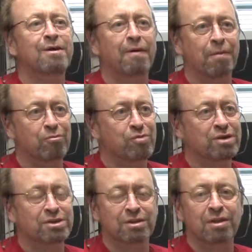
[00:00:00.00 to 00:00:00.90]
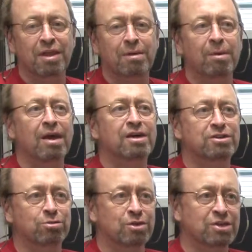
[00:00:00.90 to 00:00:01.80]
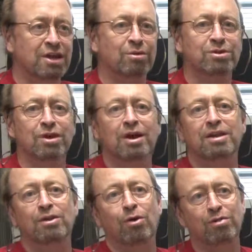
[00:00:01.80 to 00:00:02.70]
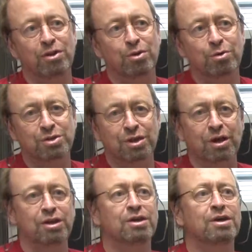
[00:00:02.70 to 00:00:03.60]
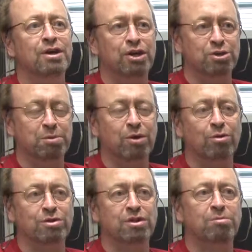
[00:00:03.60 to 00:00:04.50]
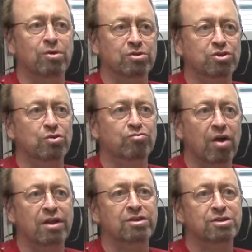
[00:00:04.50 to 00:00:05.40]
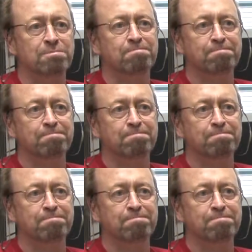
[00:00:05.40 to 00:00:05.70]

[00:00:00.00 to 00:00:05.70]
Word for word: And the reason that the Himalayas are on the south side, not on the north side, is because of the monsoon rains.